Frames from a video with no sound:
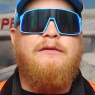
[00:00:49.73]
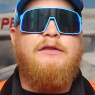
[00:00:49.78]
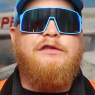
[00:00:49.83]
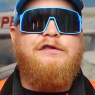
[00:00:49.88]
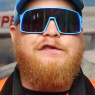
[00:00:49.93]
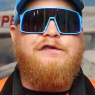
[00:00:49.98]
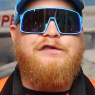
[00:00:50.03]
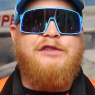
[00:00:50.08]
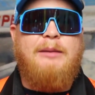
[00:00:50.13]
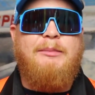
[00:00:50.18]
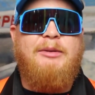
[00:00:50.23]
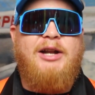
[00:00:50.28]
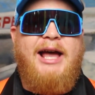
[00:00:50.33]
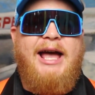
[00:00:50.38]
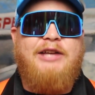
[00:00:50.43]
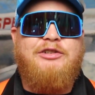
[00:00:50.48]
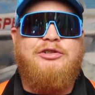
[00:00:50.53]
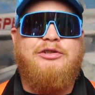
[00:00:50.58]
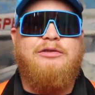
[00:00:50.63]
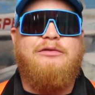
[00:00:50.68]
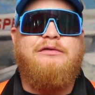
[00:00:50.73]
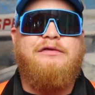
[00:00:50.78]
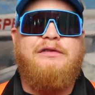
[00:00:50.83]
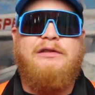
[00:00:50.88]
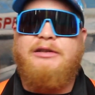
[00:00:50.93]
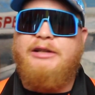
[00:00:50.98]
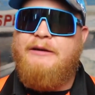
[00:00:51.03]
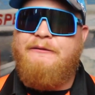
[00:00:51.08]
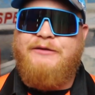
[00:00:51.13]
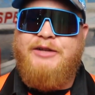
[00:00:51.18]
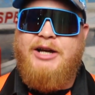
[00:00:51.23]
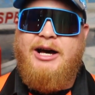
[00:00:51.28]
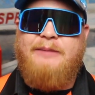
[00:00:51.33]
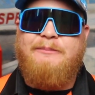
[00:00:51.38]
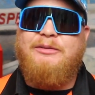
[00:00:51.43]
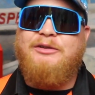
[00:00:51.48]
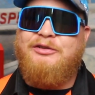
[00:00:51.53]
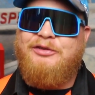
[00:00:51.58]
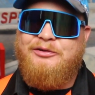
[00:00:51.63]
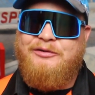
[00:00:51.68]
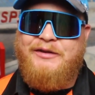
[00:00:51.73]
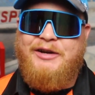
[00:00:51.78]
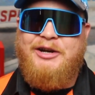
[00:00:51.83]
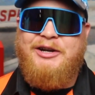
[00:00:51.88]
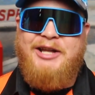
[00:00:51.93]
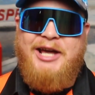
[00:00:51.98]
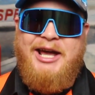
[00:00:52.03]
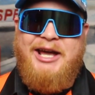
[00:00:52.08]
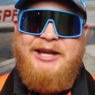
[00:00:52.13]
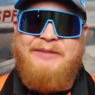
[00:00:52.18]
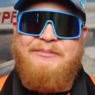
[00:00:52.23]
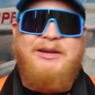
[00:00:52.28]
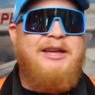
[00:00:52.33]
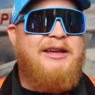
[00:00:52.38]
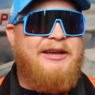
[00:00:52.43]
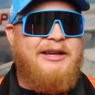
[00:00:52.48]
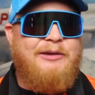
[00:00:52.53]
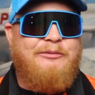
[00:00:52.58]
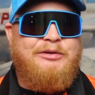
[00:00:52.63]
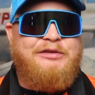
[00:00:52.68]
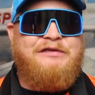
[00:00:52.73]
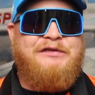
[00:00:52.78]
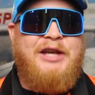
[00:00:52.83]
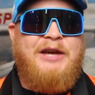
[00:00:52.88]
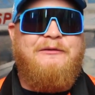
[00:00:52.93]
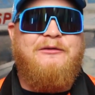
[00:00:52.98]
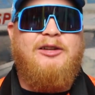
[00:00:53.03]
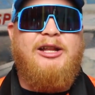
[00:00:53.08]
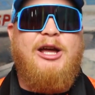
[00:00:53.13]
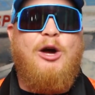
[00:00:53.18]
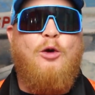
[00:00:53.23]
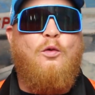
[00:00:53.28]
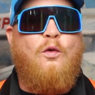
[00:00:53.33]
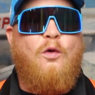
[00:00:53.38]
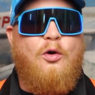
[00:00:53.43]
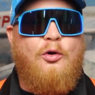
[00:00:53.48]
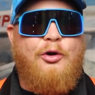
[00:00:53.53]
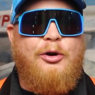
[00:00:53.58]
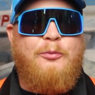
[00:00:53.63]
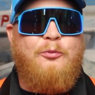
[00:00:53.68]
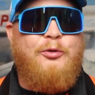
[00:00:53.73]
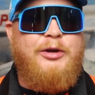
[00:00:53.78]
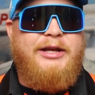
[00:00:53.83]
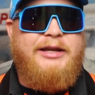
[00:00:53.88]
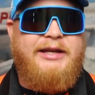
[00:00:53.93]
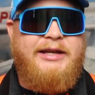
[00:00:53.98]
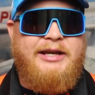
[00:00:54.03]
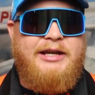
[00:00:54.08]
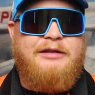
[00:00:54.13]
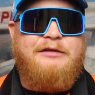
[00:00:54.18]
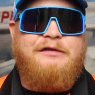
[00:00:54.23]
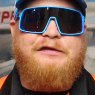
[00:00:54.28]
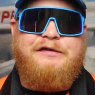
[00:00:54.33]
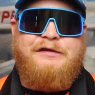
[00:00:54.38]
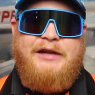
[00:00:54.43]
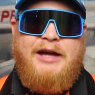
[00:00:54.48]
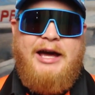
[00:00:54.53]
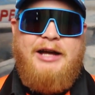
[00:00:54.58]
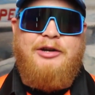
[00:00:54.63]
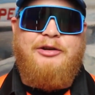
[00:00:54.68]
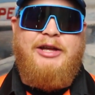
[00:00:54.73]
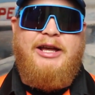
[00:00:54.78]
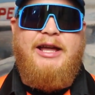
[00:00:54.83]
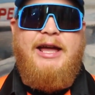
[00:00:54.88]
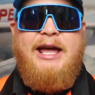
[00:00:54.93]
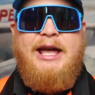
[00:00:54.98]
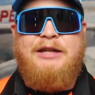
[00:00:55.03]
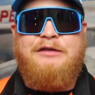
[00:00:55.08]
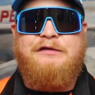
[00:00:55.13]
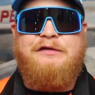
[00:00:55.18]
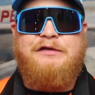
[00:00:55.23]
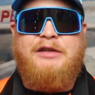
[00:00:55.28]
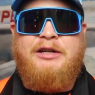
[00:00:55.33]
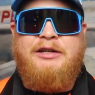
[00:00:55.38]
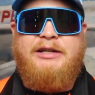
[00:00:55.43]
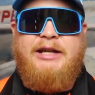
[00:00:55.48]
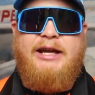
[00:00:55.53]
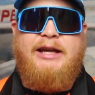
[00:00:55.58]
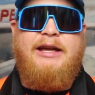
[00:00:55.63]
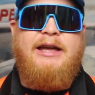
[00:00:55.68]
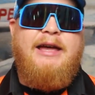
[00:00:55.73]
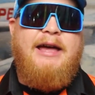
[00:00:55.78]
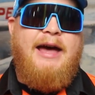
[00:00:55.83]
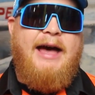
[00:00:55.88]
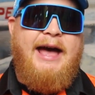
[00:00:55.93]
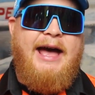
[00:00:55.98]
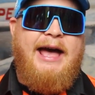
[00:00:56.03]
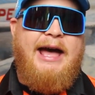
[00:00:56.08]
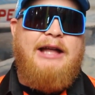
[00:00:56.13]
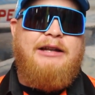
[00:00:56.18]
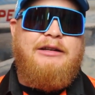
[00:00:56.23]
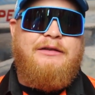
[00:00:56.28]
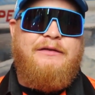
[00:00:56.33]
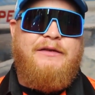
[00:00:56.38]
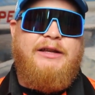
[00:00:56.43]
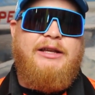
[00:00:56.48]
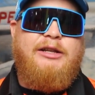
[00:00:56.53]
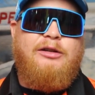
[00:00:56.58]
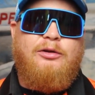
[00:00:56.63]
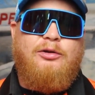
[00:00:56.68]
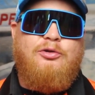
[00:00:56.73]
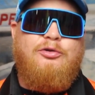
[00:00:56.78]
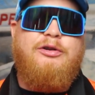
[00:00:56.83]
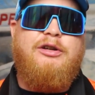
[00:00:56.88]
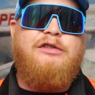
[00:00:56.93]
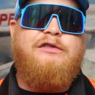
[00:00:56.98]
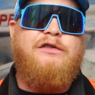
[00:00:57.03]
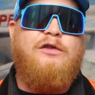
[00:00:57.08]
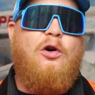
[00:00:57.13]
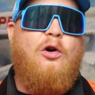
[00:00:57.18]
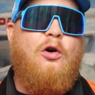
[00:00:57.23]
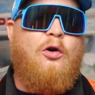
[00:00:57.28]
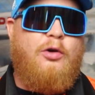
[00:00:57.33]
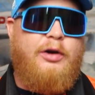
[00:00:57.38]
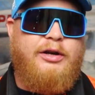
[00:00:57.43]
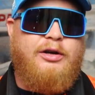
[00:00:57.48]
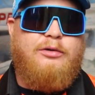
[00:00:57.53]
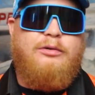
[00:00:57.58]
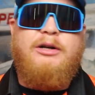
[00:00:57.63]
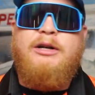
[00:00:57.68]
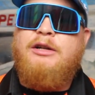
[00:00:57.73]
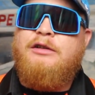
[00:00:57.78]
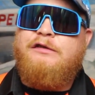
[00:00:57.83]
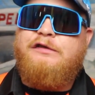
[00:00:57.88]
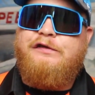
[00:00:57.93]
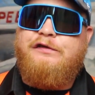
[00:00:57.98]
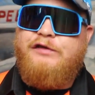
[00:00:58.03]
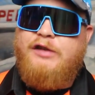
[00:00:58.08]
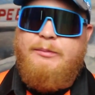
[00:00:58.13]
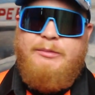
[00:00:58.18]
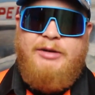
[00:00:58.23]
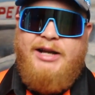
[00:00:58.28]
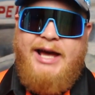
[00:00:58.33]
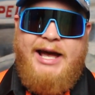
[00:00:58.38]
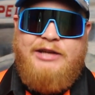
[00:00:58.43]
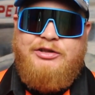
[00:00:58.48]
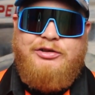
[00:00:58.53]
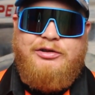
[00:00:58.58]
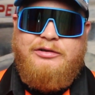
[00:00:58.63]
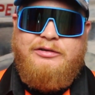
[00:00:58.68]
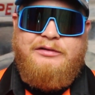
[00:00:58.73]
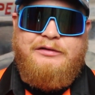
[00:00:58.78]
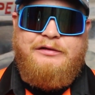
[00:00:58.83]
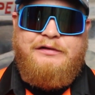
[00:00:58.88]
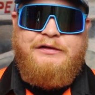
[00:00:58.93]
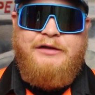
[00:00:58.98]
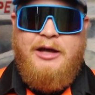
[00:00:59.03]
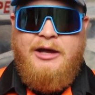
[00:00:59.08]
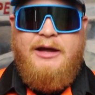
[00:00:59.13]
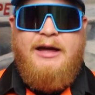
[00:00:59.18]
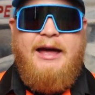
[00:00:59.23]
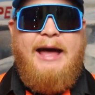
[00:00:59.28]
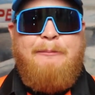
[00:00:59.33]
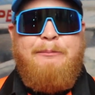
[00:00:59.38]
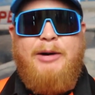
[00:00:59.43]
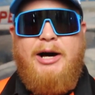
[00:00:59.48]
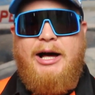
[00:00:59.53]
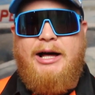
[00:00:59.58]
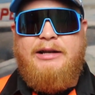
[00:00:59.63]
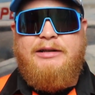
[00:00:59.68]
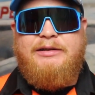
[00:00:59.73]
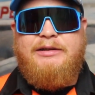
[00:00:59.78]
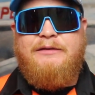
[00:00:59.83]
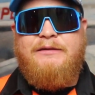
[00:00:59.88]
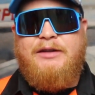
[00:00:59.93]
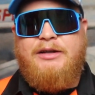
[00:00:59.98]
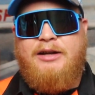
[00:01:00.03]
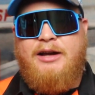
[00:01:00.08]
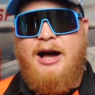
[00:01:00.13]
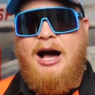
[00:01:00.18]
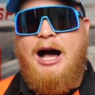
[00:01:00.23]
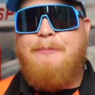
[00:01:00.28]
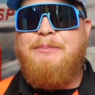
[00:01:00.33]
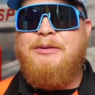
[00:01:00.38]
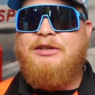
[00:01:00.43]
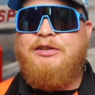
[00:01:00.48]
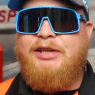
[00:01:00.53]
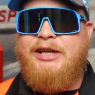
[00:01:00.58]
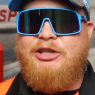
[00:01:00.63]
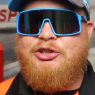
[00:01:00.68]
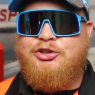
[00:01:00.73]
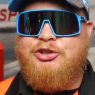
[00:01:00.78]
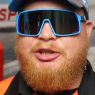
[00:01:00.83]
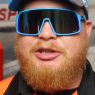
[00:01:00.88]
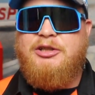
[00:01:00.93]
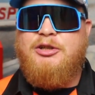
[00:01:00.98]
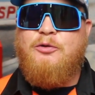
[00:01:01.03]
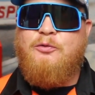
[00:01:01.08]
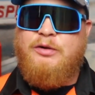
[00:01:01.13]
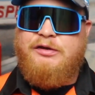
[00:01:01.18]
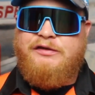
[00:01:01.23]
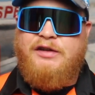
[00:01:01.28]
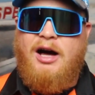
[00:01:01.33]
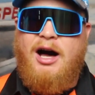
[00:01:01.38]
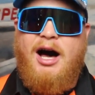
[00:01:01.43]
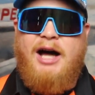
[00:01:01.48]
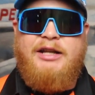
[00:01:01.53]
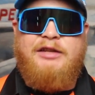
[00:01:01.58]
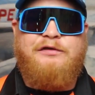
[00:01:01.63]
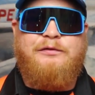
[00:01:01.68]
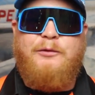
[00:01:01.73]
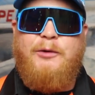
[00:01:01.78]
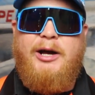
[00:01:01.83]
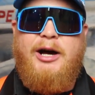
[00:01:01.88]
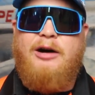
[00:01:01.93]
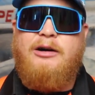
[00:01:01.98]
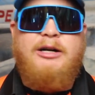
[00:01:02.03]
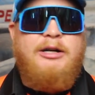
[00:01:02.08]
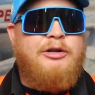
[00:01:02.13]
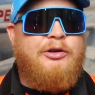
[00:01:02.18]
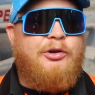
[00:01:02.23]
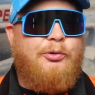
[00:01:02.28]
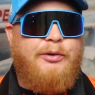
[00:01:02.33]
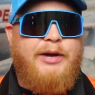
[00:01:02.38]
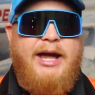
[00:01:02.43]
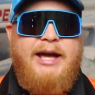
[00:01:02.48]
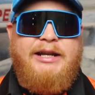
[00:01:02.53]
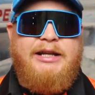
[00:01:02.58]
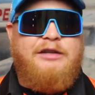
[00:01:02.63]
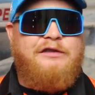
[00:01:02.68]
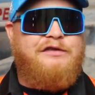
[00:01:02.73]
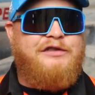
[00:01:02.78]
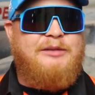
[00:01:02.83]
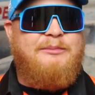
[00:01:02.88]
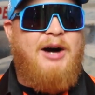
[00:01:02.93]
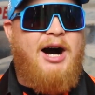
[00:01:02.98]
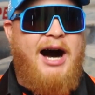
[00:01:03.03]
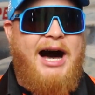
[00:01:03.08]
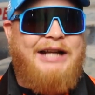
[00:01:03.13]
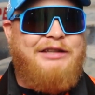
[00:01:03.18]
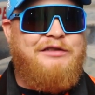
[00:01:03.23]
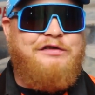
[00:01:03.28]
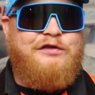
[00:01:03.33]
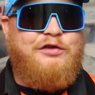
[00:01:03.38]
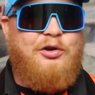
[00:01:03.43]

The Summer Nationals lived up to their name. It was definitely a warm weekend Saturday and Sunday at the Lucas Oil Summer Nationals. But the competition was hot as well, creating some hot